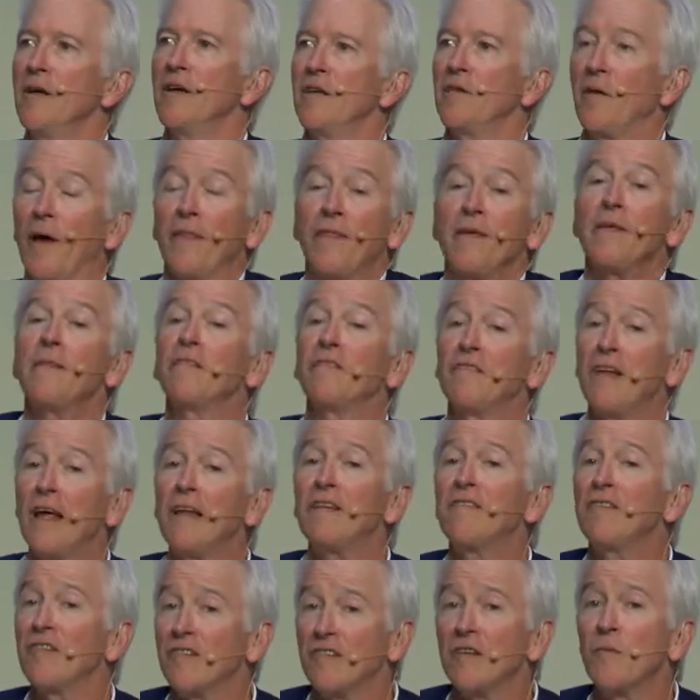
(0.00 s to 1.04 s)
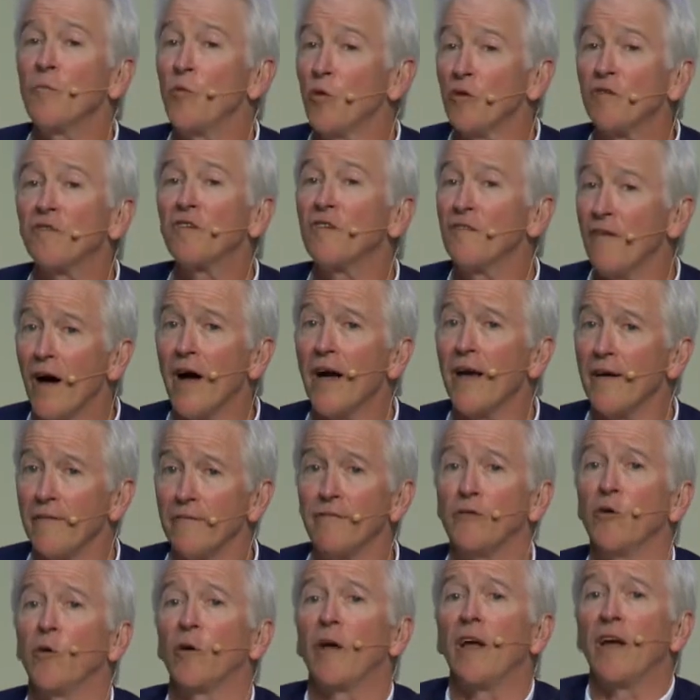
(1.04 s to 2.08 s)
So I think the state system will
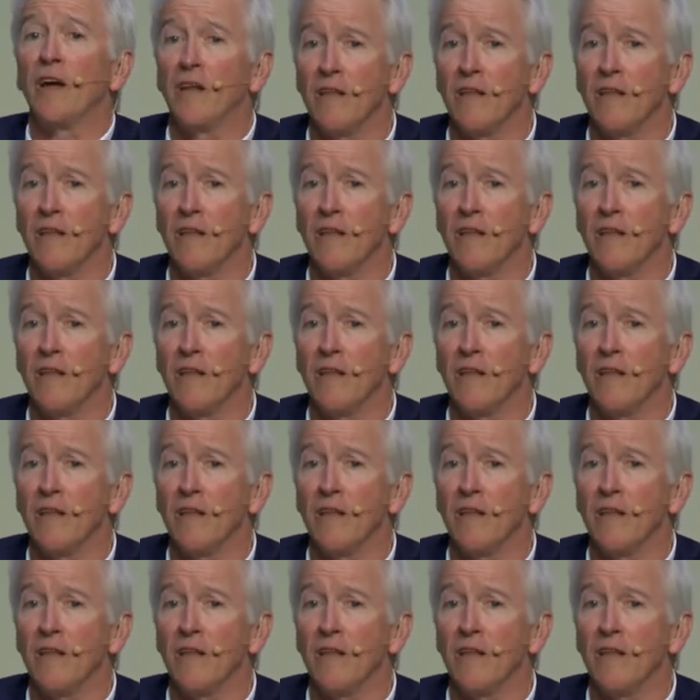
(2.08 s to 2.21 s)
survive looking